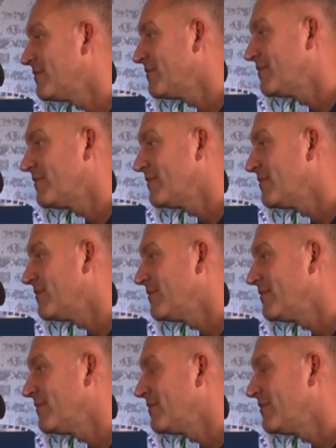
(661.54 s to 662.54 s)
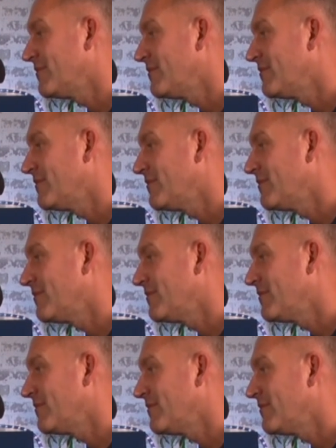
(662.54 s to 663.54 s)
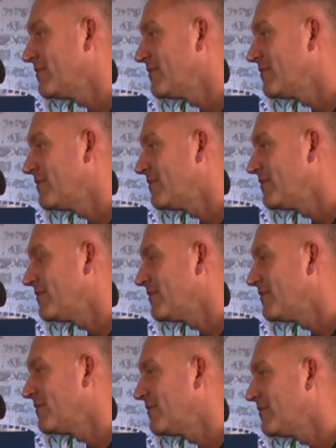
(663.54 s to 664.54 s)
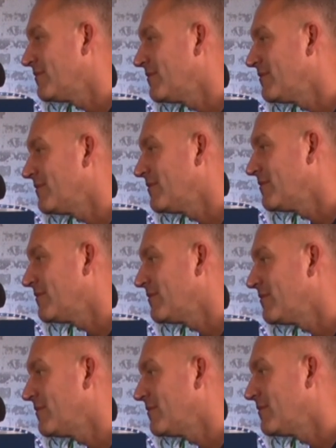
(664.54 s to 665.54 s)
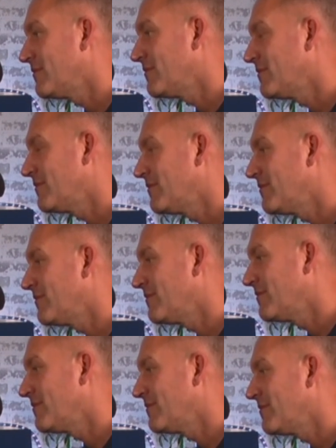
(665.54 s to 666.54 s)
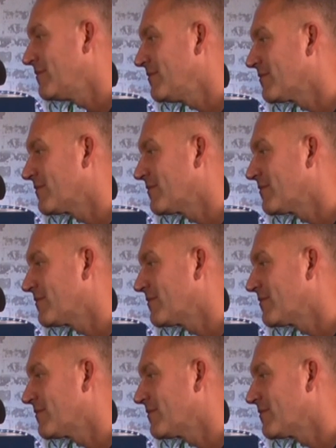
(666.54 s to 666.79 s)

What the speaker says: The person shown says nothing.